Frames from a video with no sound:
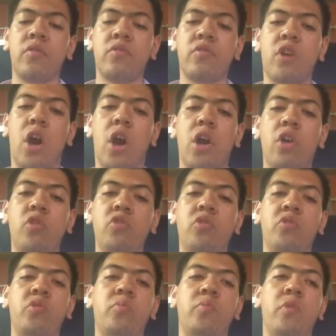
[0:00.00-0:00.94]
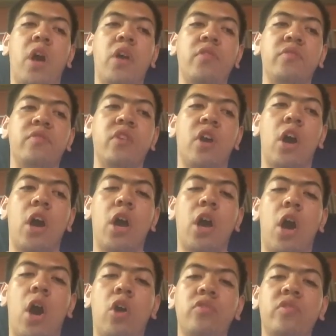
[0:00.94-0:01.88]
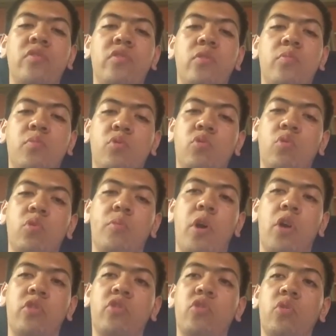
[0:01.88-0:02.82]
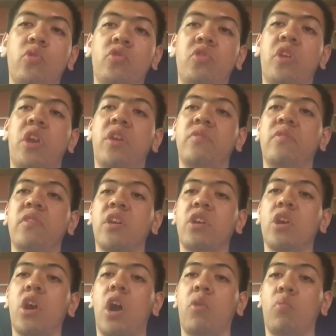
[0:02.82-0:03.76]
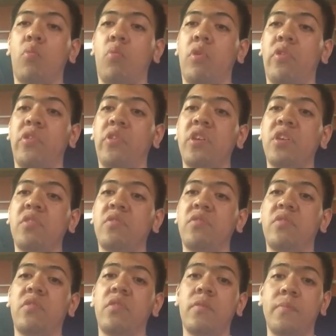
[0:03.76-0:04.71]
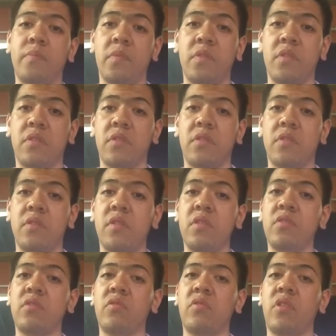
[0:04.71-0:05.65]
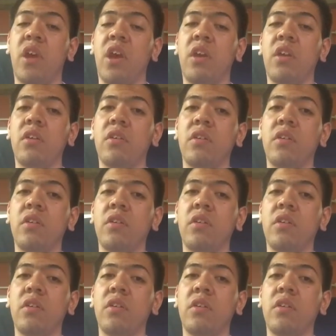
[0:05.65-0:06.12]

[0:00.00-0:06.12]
Thai Autism Group Associate, they got released this today.